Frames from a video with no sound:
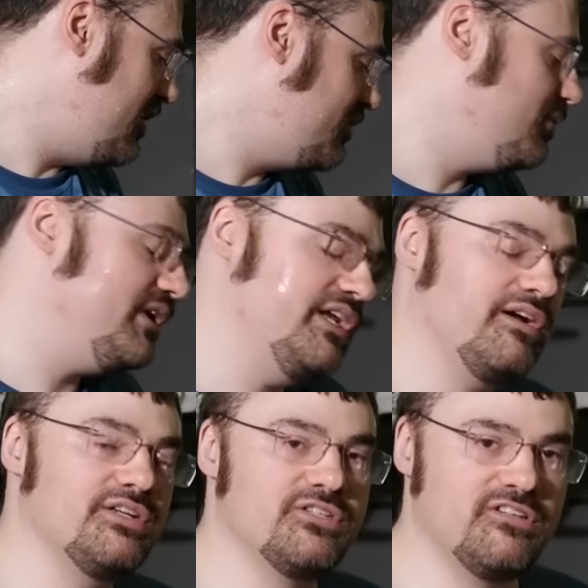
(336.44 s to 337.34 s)
are running
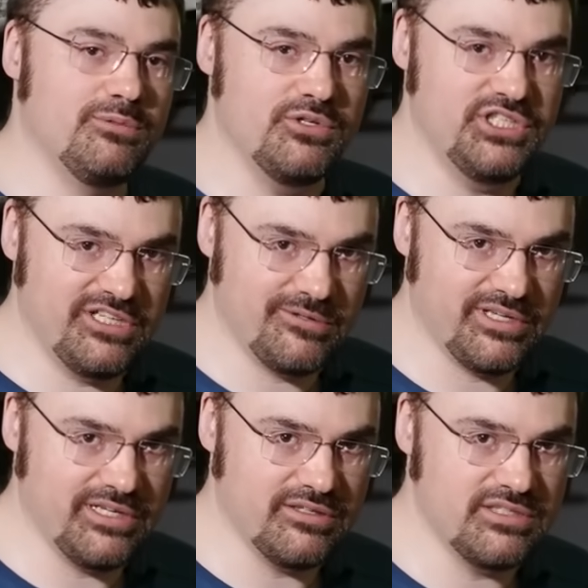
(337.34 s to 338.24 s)
our turbo
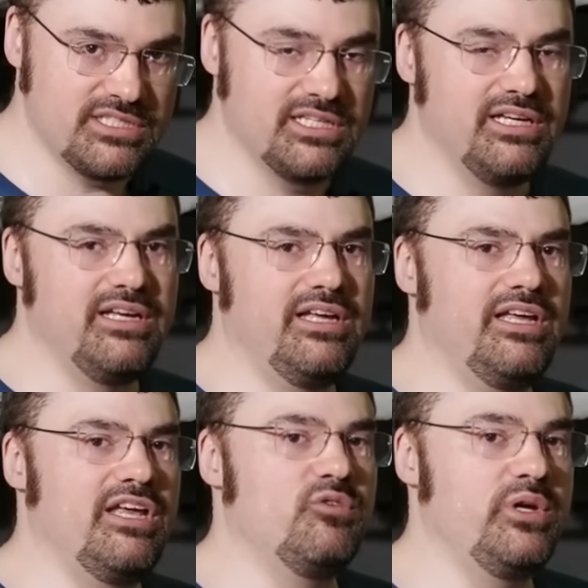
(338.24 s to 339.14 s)
generators,
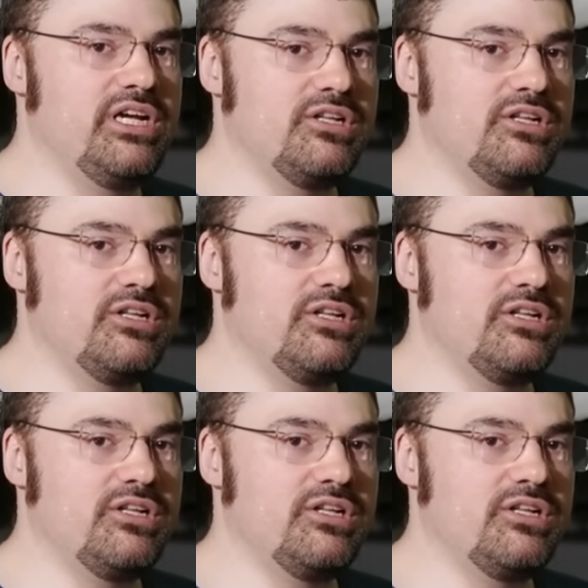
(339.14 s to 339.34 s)
if we